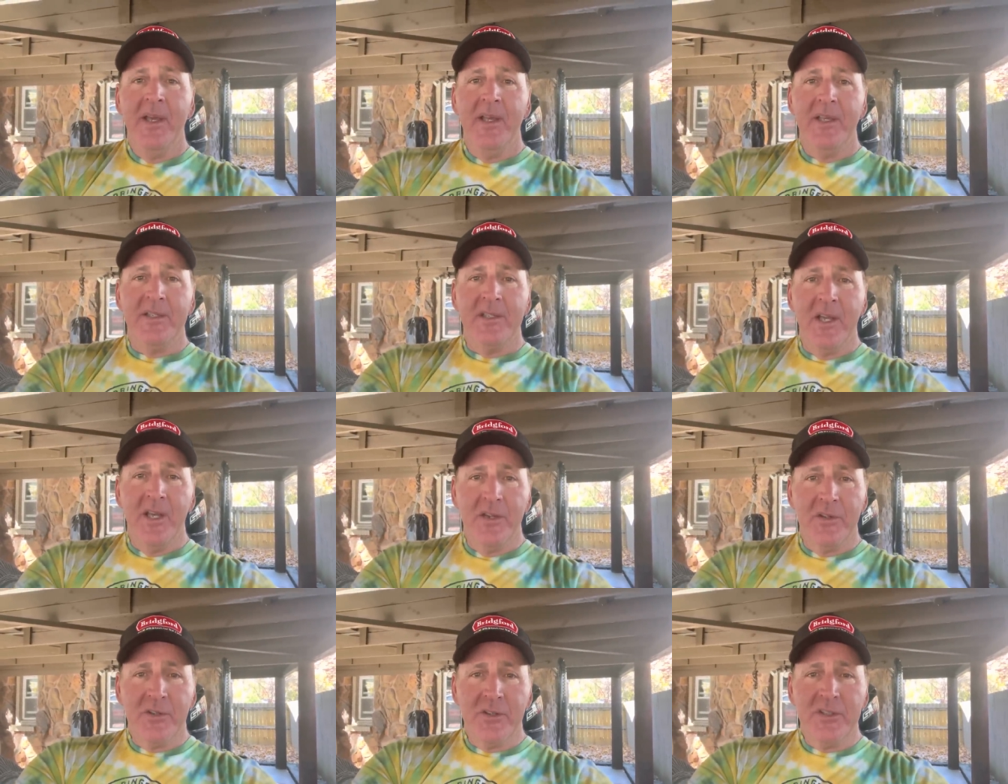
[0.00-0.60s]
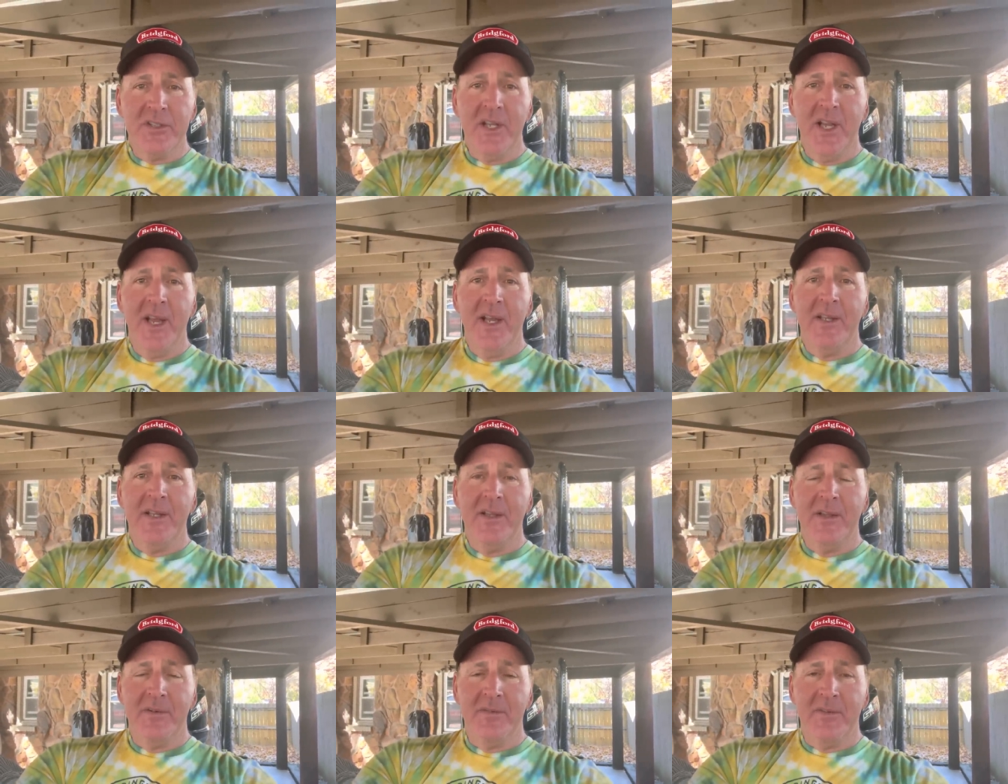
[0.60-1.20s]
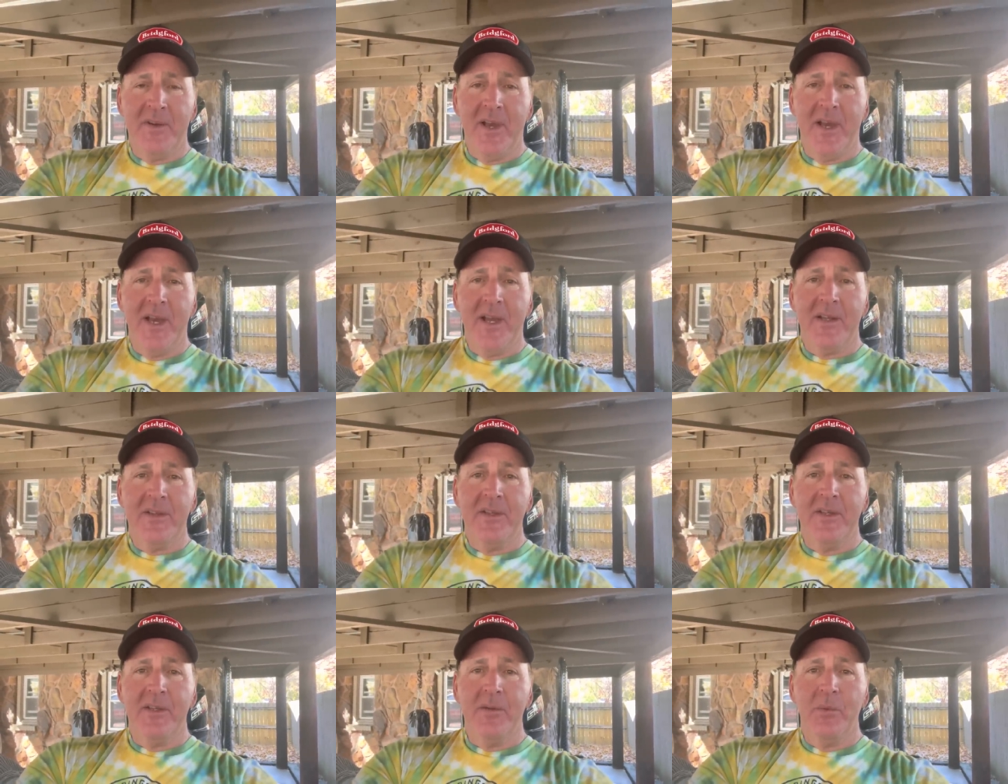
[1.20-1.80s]
is understanding the
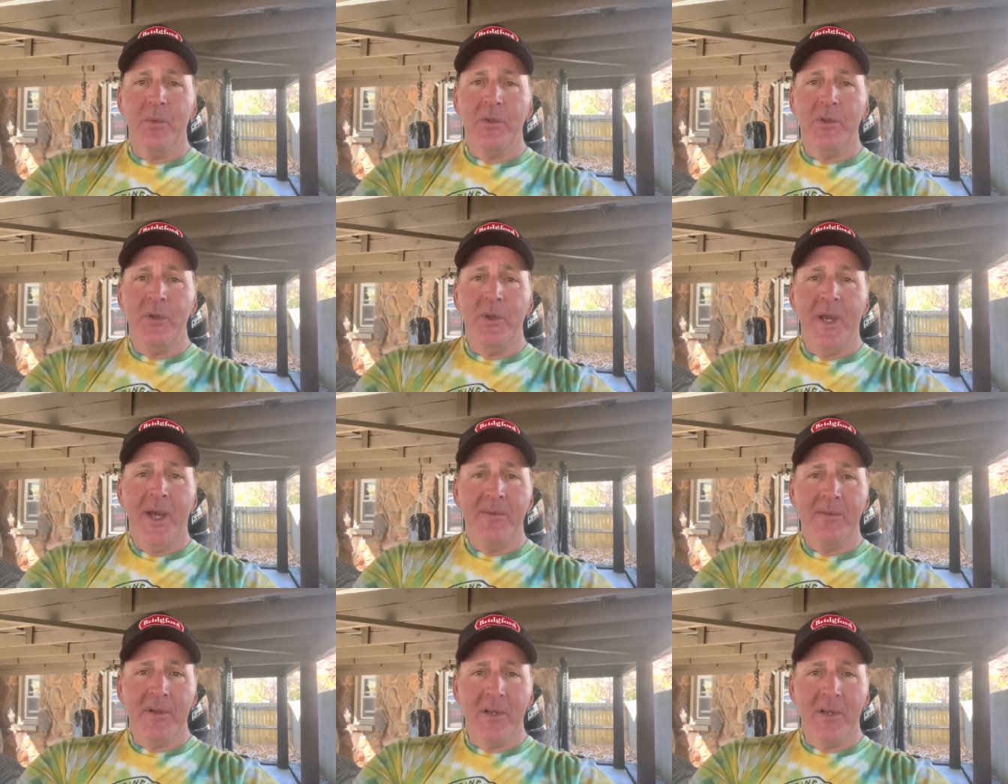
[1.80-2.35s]
fact that when you have a